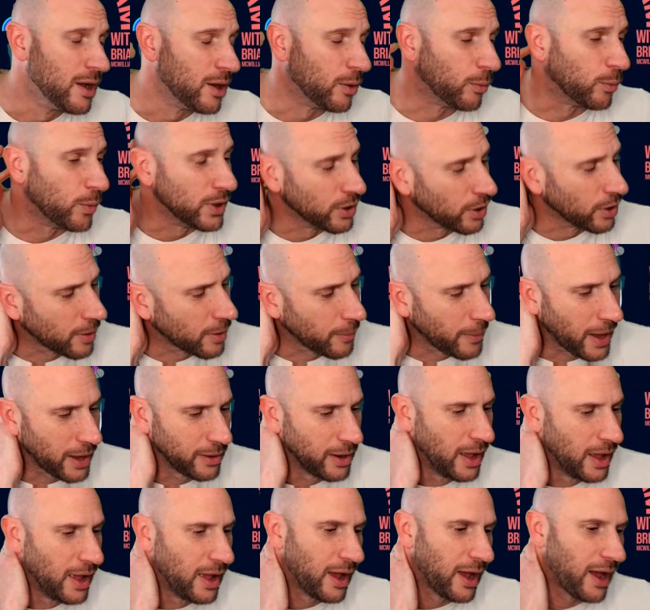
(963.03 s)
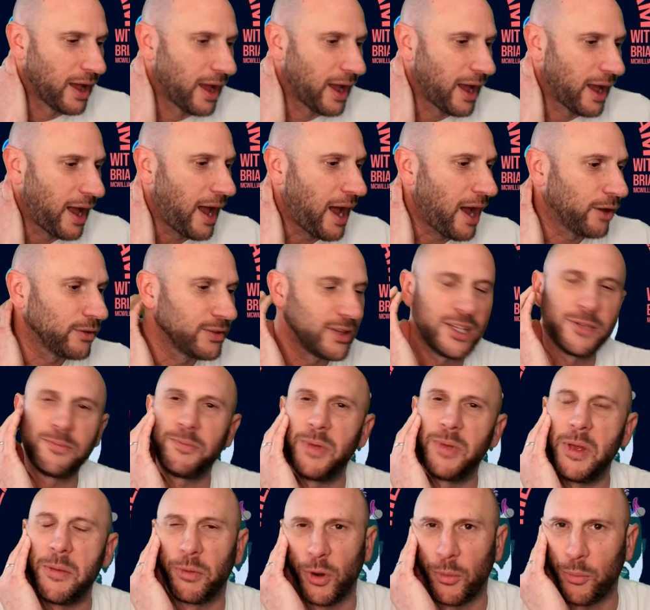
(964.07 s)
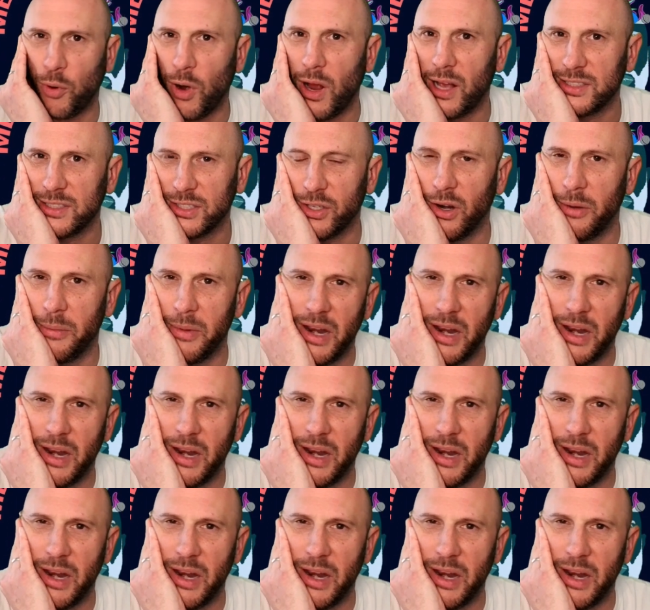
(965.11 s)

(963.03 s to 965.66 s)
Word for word: We look about how these people are prosecuted.